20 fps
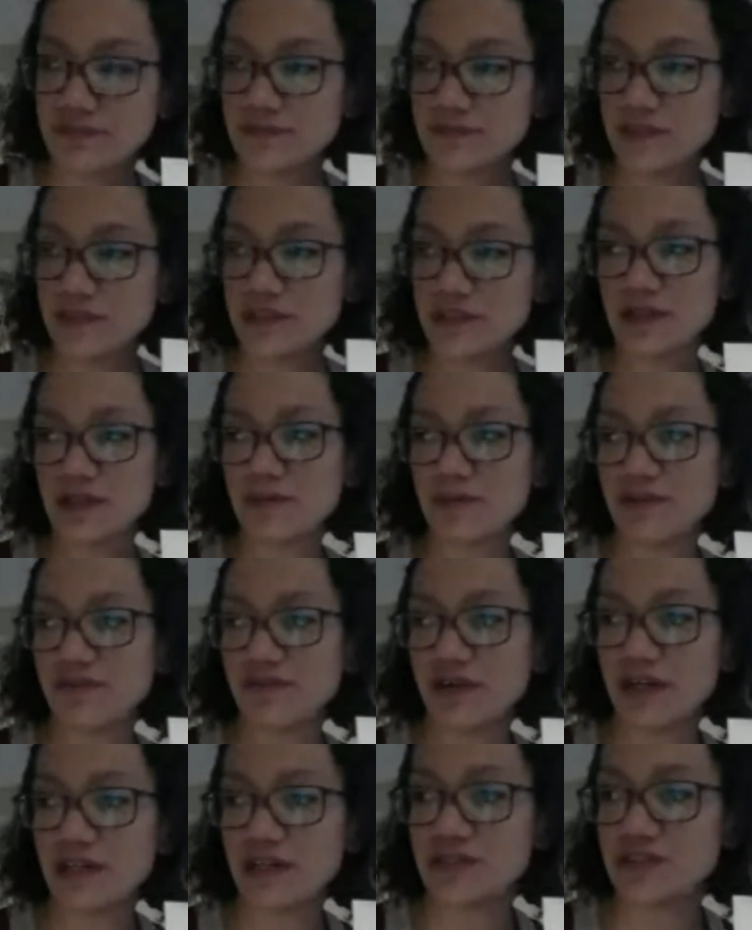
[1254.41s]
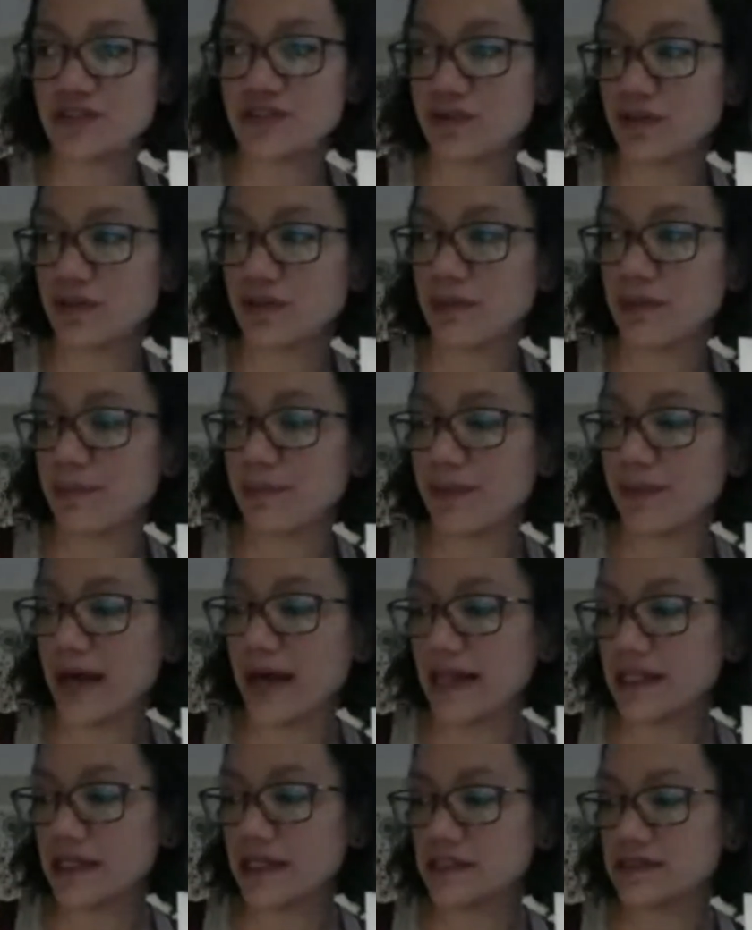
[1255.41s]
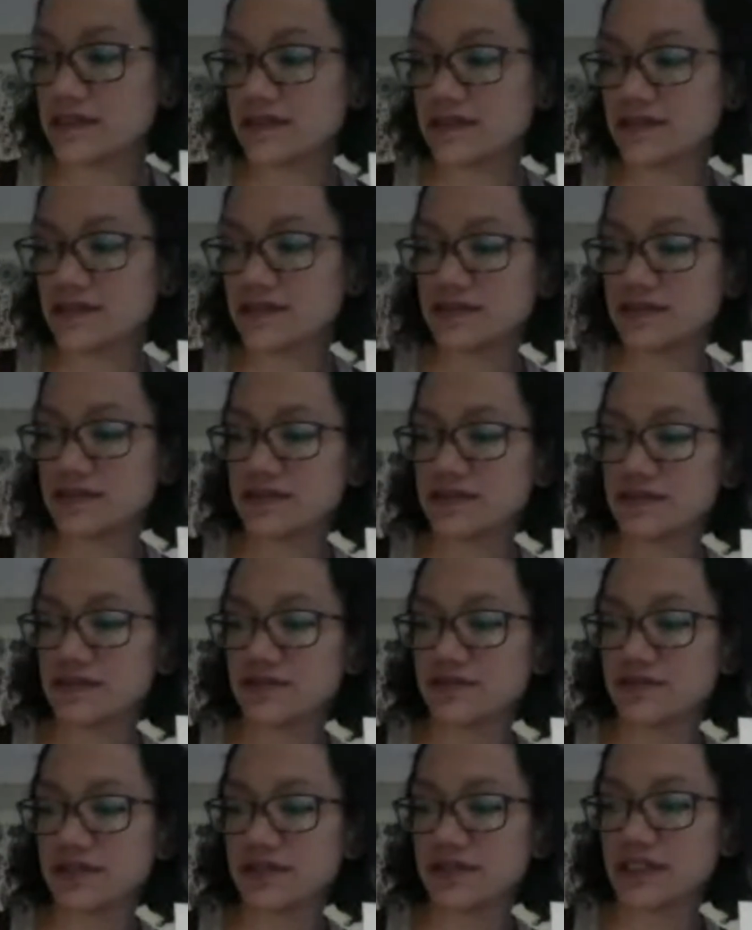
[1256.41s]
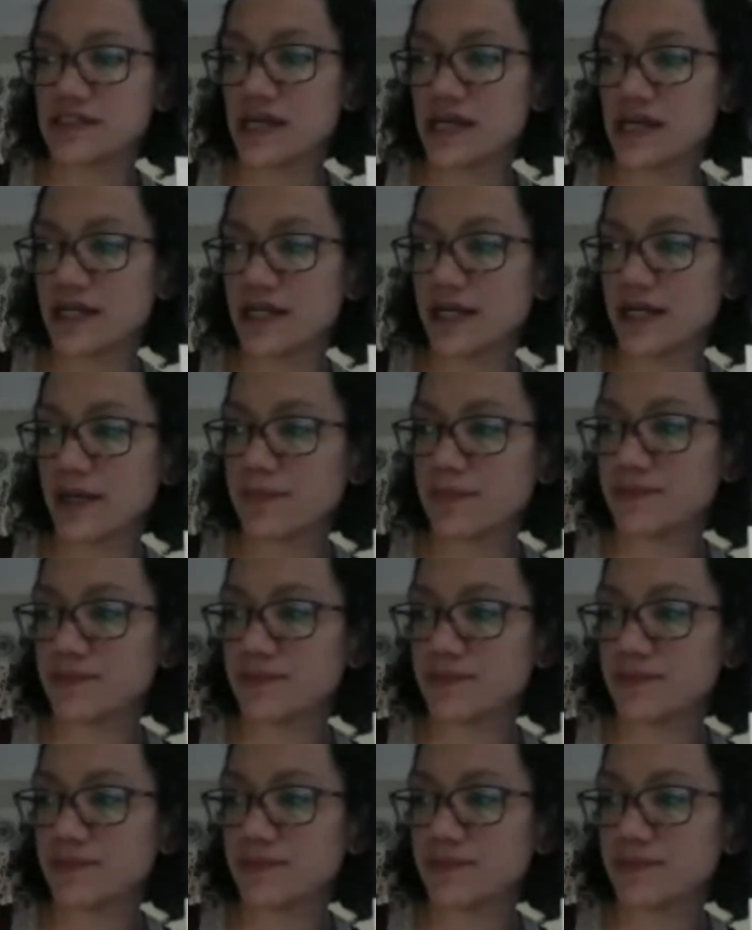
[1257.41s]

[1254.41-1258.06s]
it's going to be fun is showing you my palette right side up.